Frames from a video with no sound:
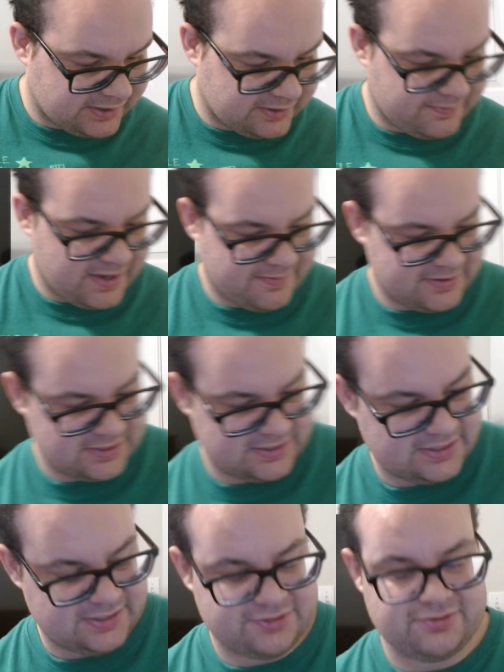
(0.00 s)
And Batman
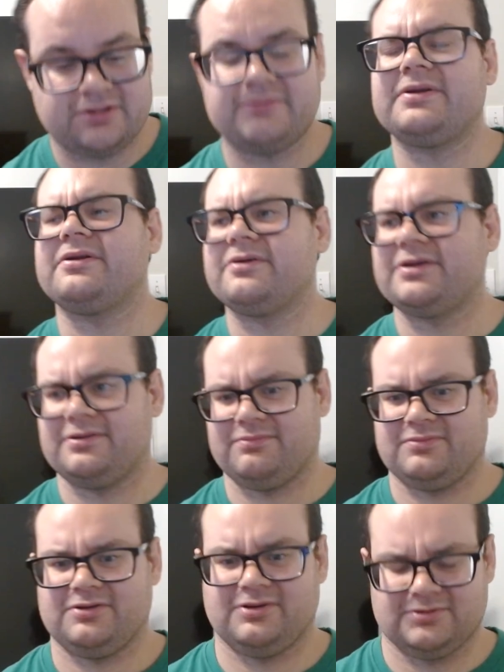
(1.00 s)
says he's destroyed the meteor. He
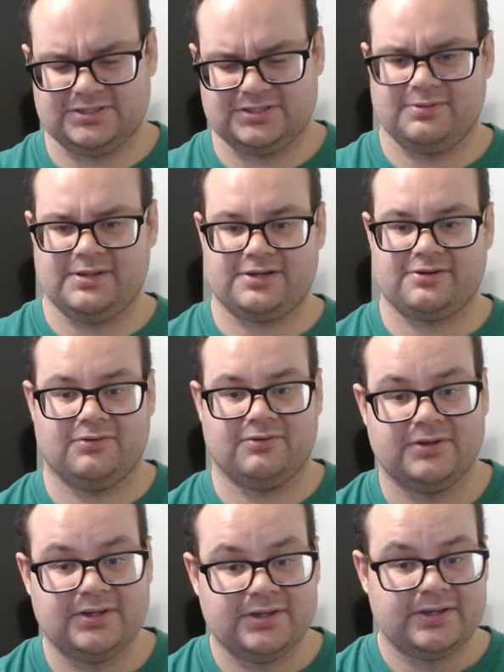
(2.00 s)
goes in the black
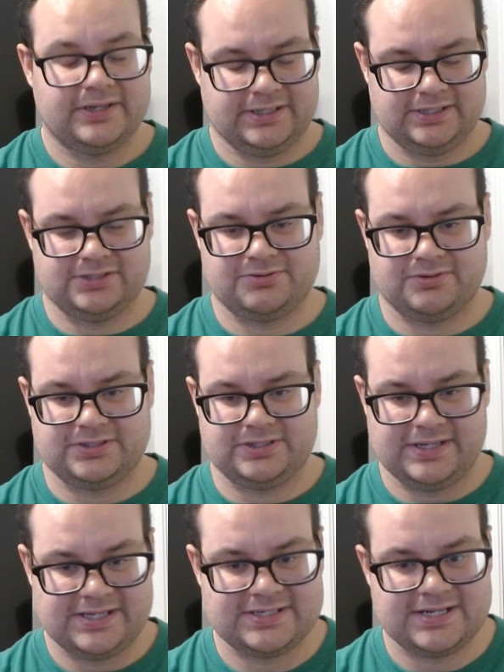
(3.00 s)
hole and destroys
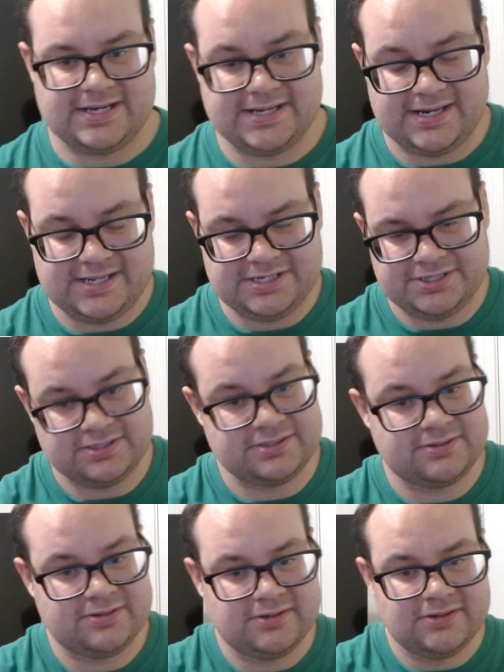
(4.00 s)
it. He's not dead. He's just
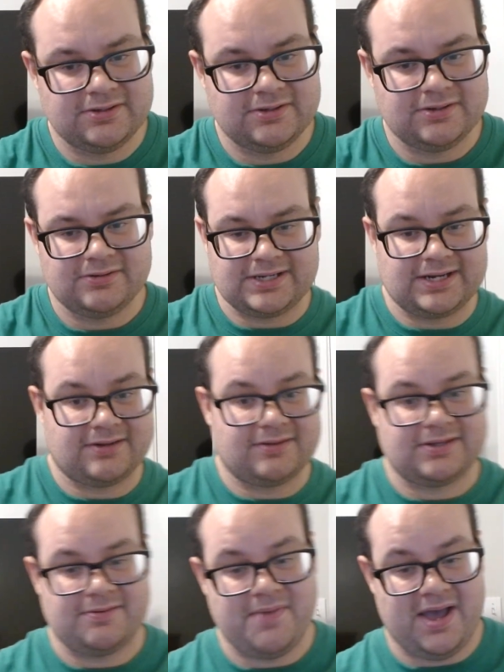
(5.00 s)
kind of
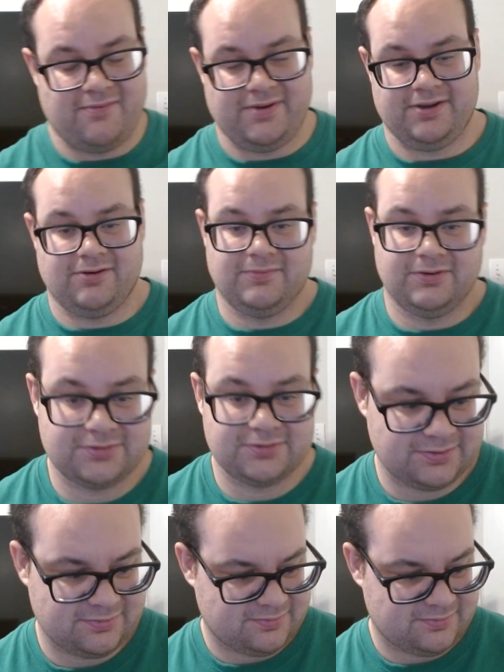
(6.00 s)
like a Batwing almost.